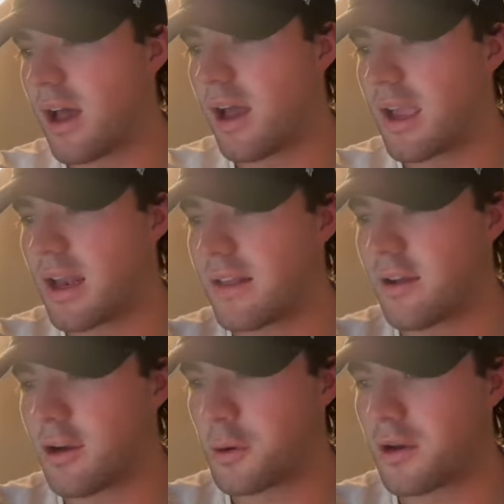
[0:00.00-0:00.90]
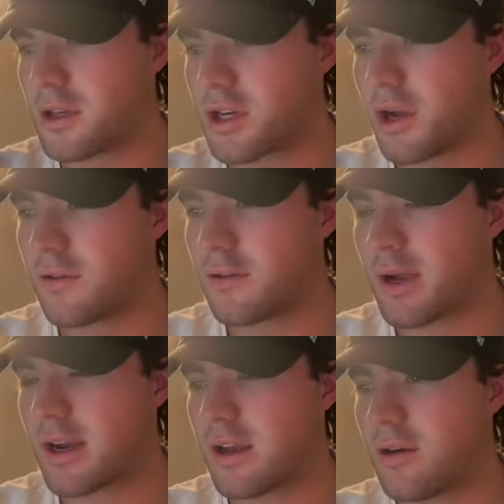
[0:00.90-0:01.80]
Again, I talked about it on the show, so I'm
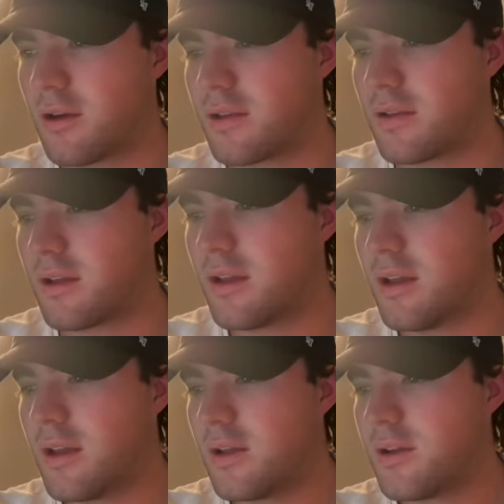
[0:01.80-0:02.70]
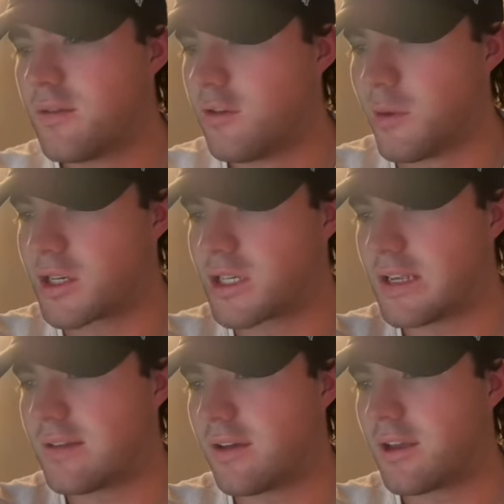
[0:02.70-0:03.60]
not going to go into too much
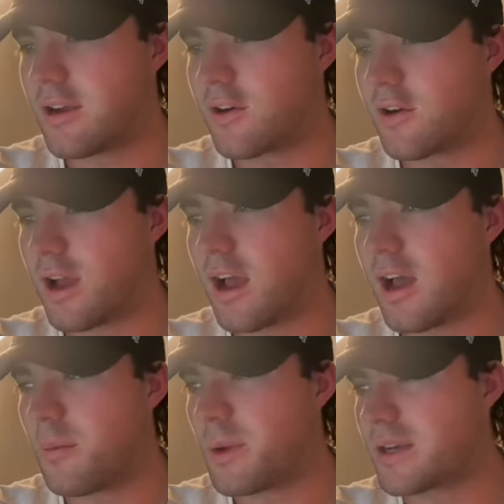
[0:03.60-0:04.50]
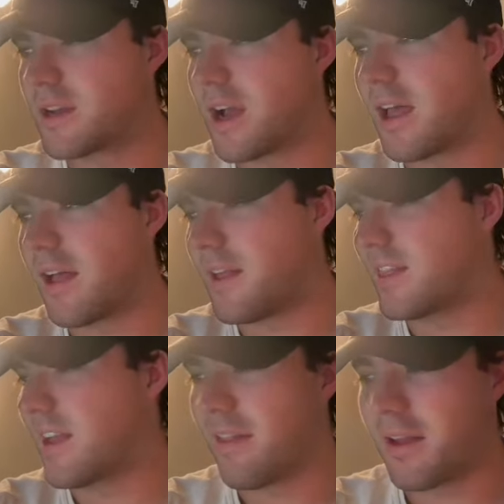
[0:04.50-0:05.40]
detail here. But
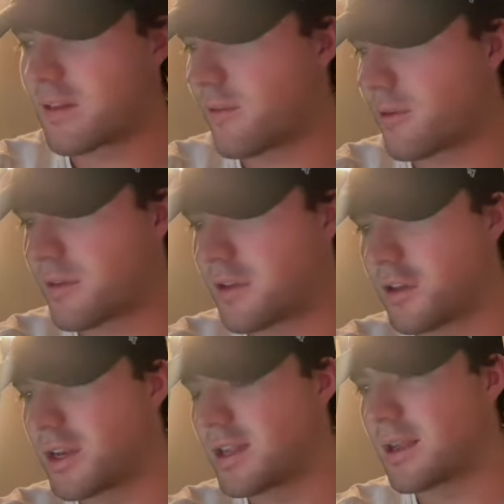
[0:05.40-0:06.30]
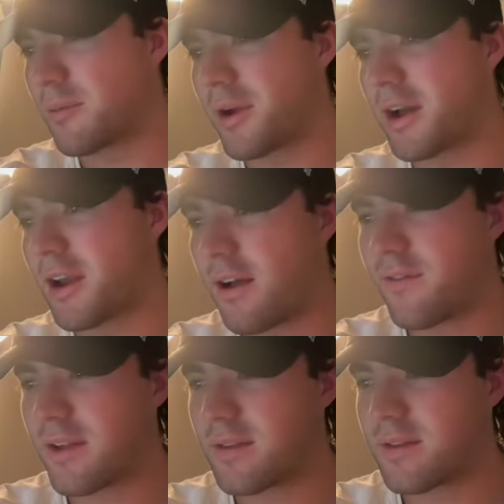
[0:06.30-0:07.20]
I like the versatility that they bring on
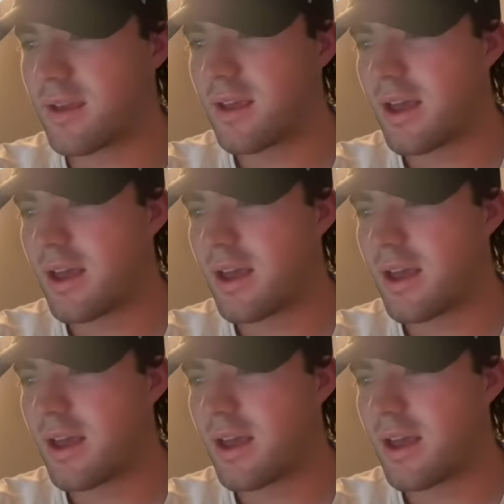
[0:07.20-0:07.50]
offense.